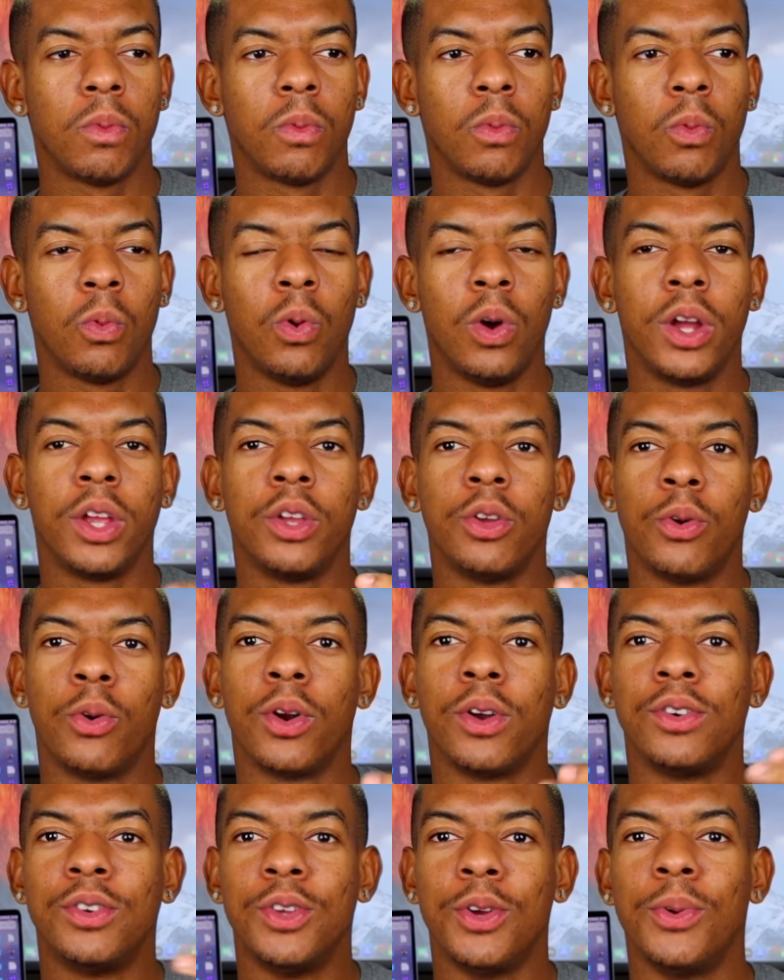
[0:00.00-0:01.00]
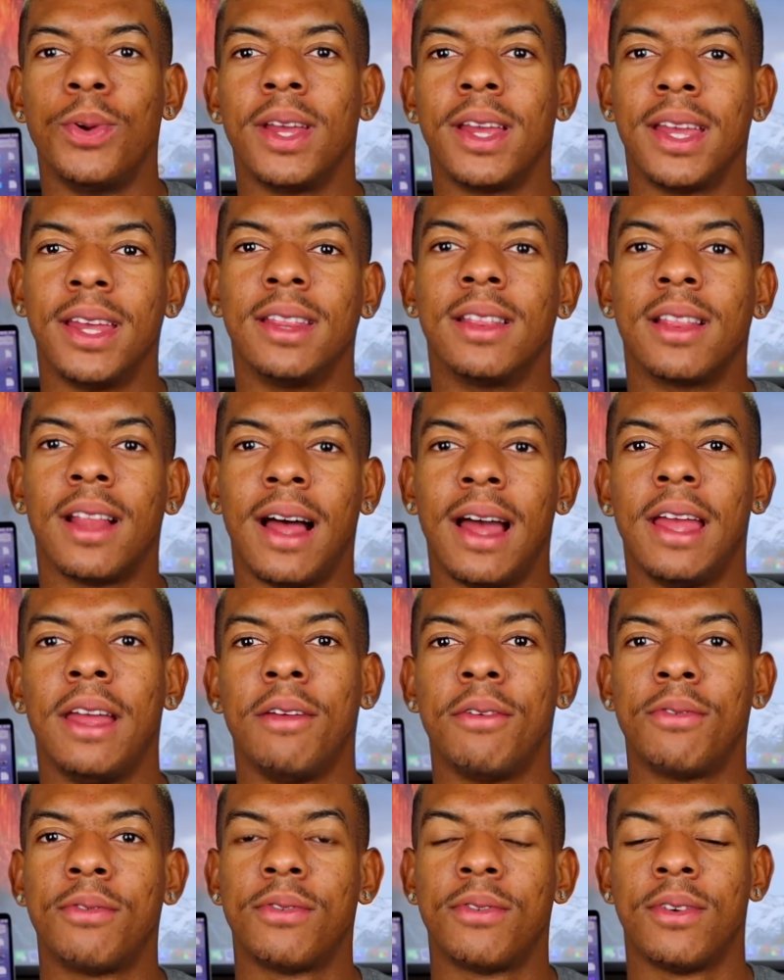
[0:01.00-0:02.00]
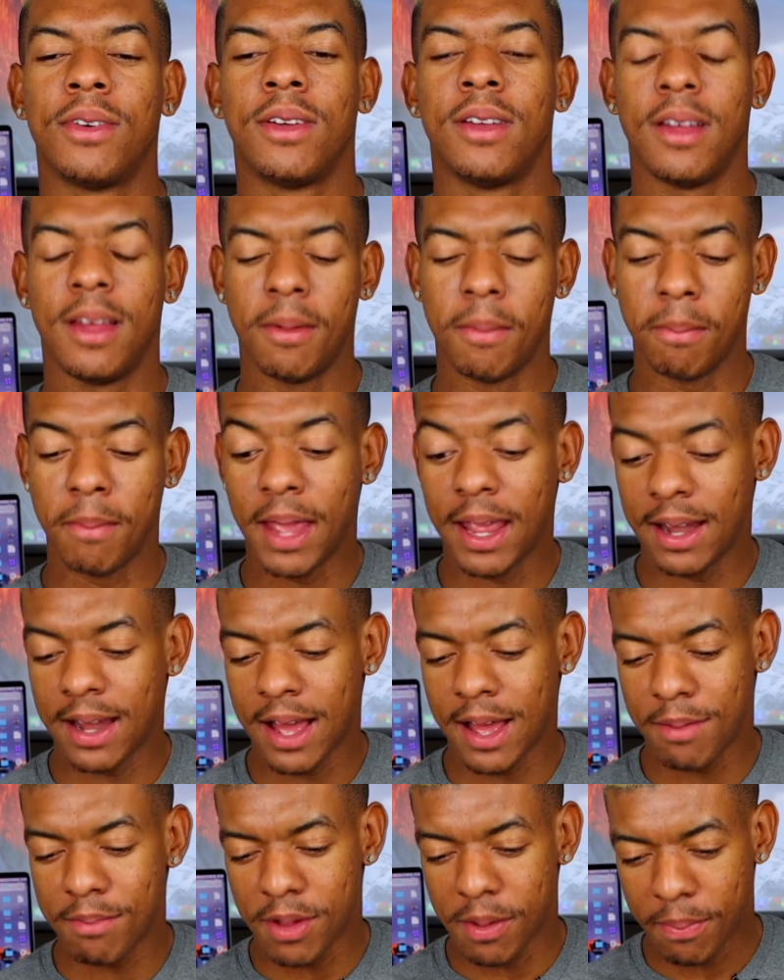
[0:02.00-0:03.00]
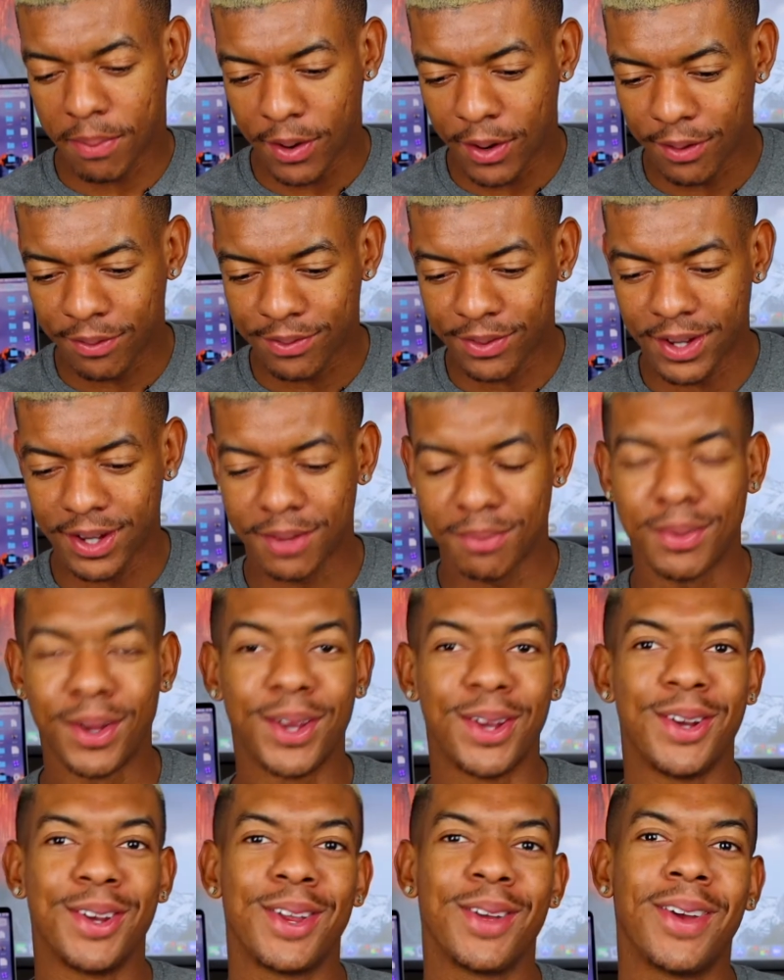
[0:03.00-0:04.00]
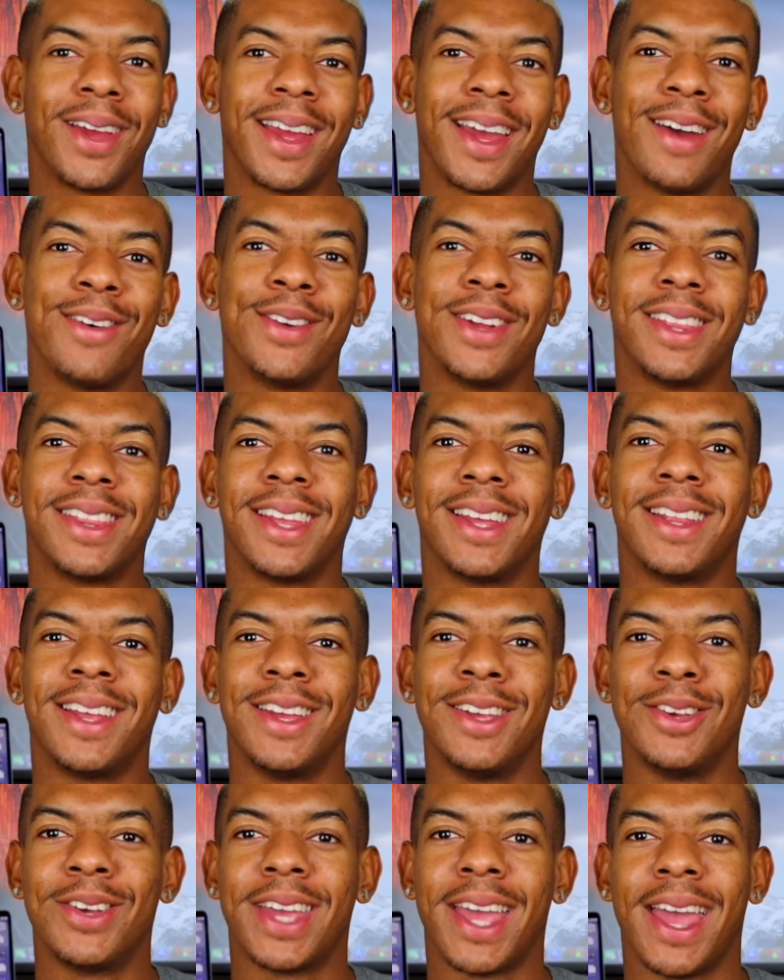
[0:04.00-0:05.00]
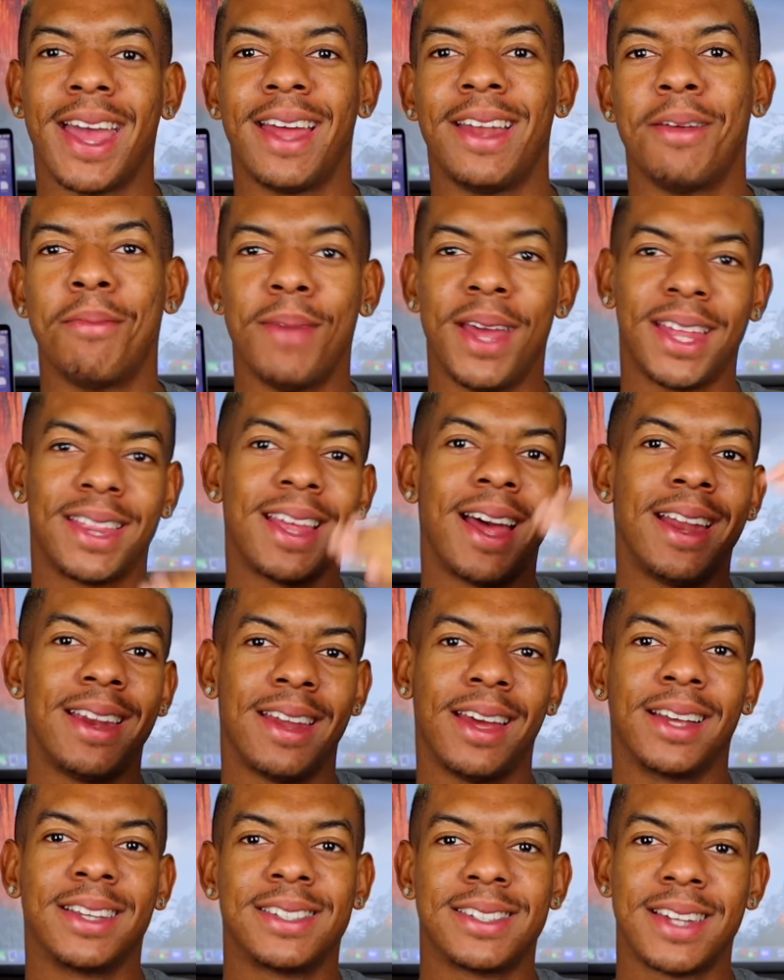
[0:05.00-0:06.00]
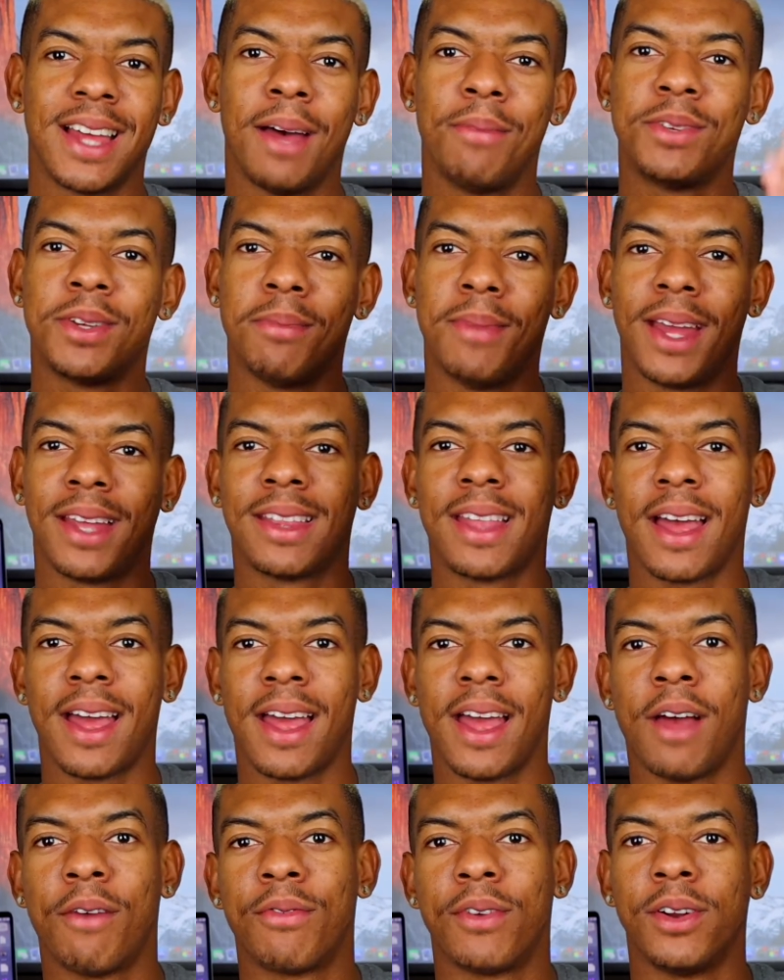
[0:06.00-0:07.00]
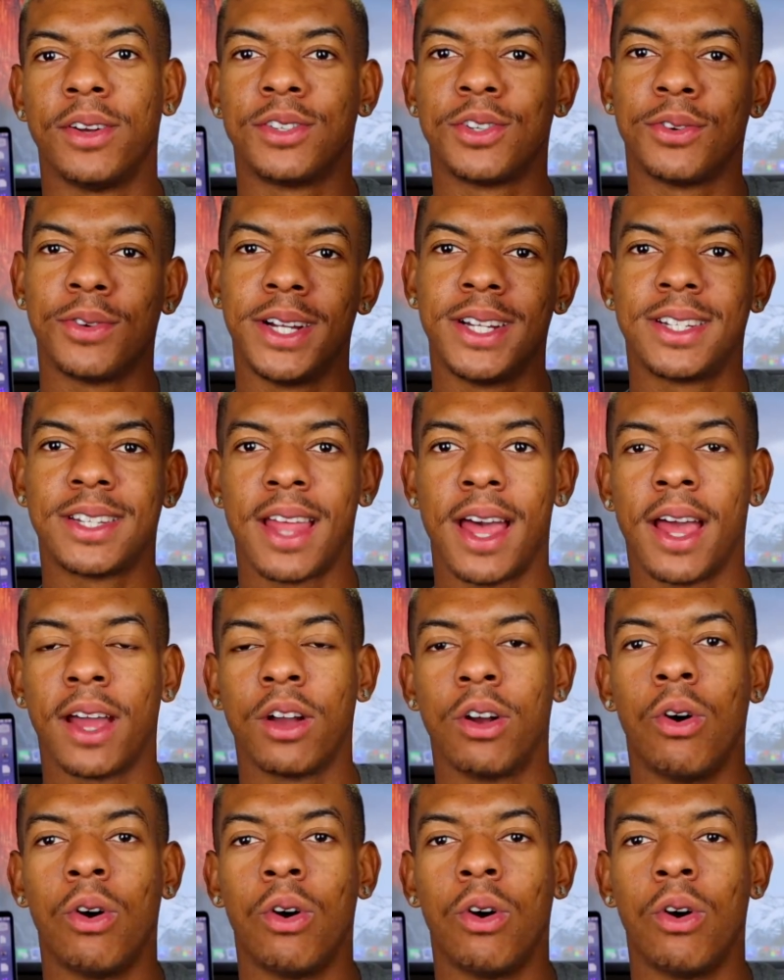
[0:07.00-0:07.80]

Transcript: what you're doing in life may not be perfect, but you're doing everything that you can to make that next step, to make that effort, to reach that